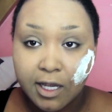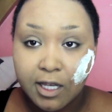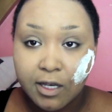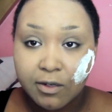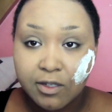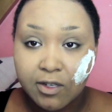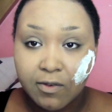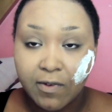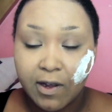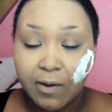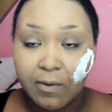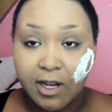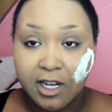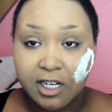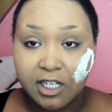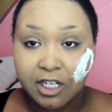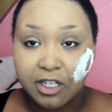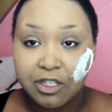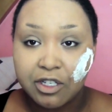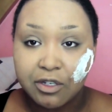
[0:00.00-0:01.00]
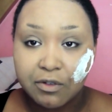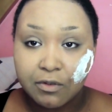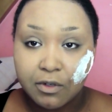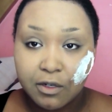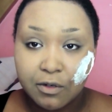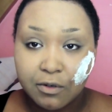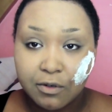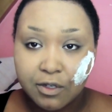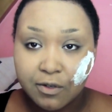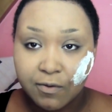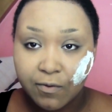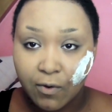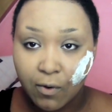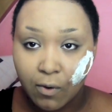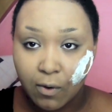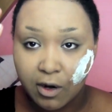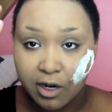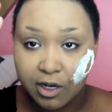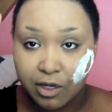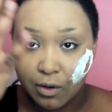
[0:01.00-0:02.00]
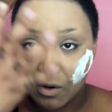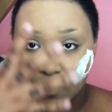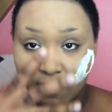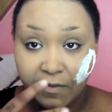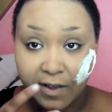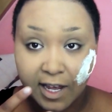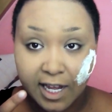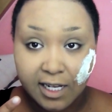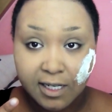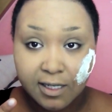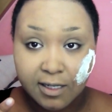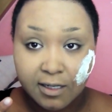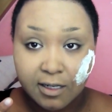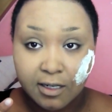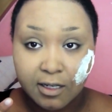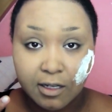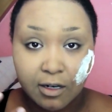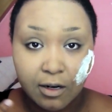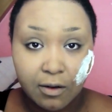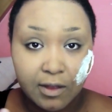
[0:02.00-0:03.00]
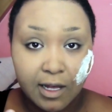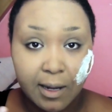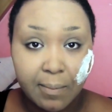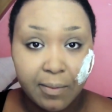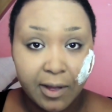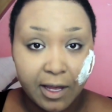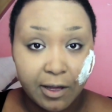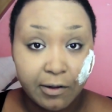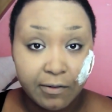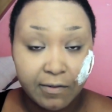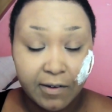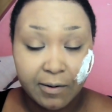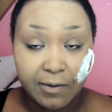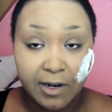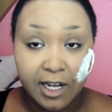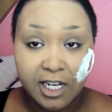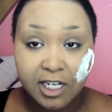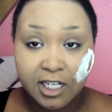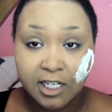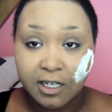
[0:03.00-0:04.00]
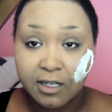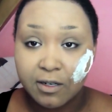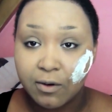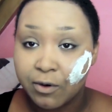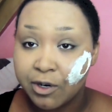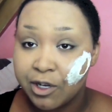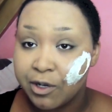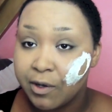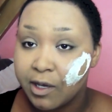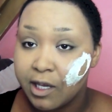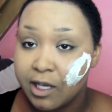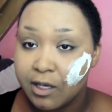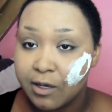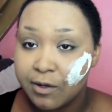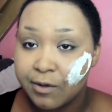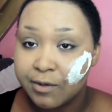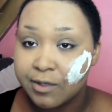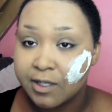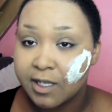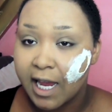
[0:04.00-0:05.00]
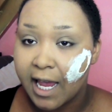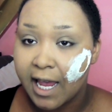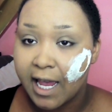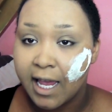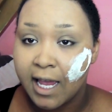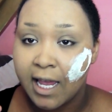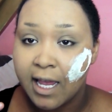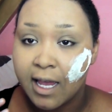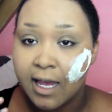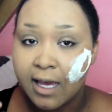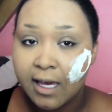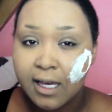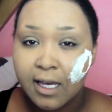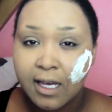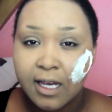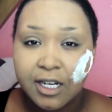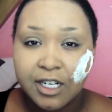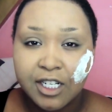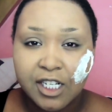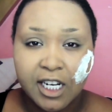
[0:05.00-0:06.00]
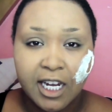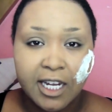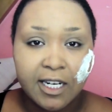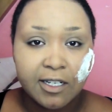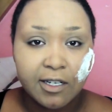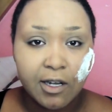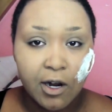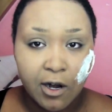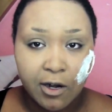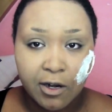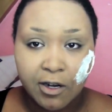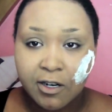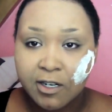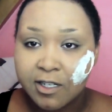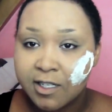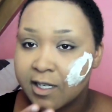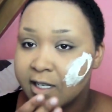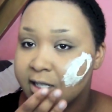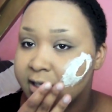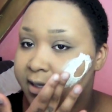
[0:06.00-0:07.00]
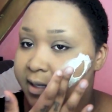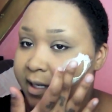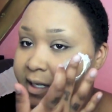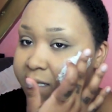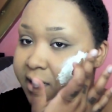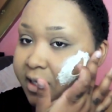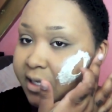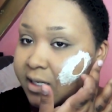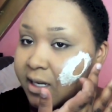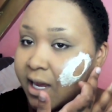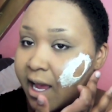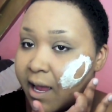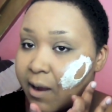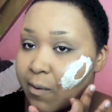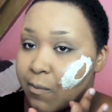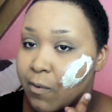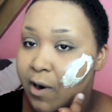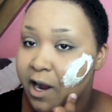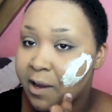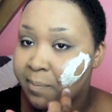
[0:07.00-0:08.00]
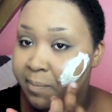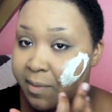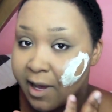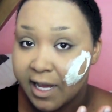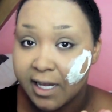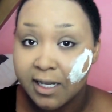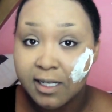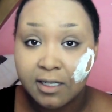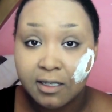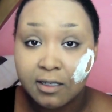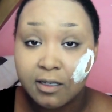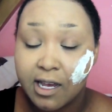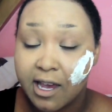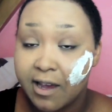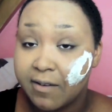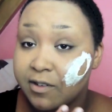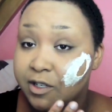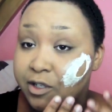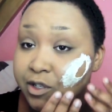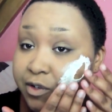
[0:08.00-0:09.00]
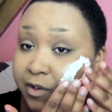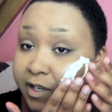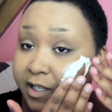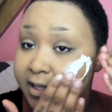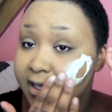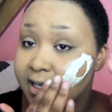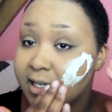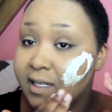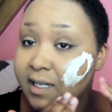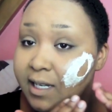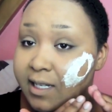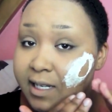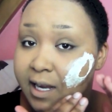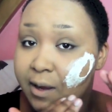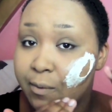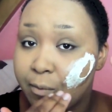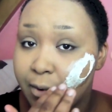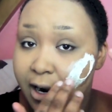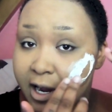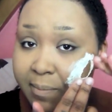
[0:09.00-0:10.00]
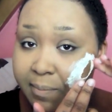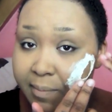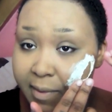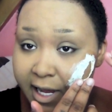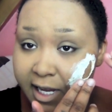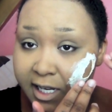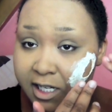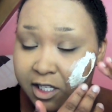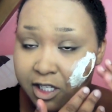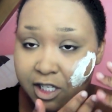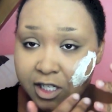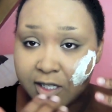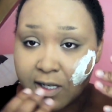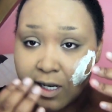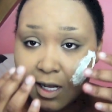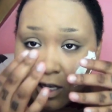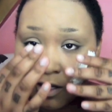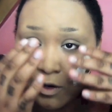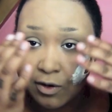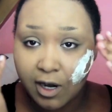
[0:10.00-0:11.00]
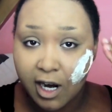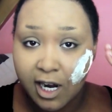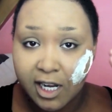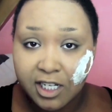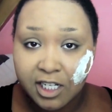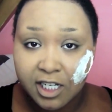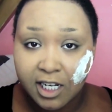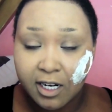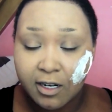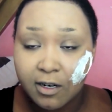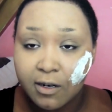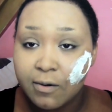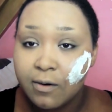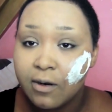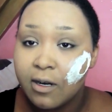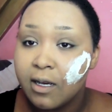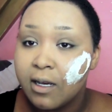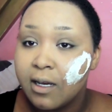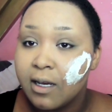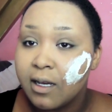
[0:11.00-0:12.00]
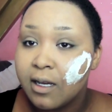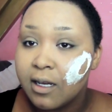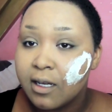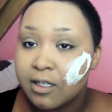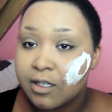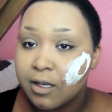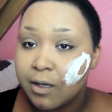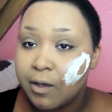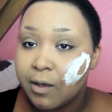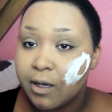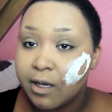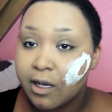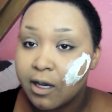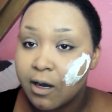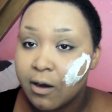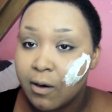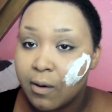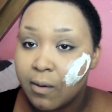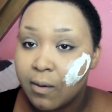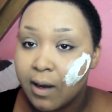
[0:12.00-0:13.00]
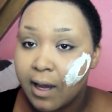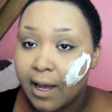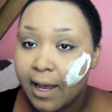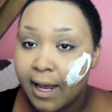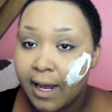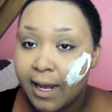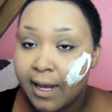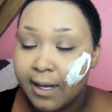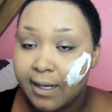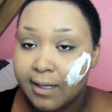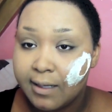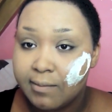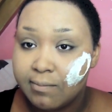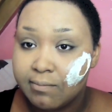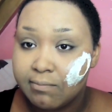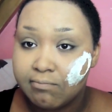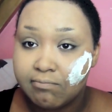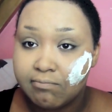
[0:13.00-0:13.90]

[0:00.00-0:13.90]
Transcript: can use the foundation you used for your face, you know, that pale foundation, or you can use a shade darker since this is a white base. You have to treat this as a white base, just like your eyeshadow. So you can go a,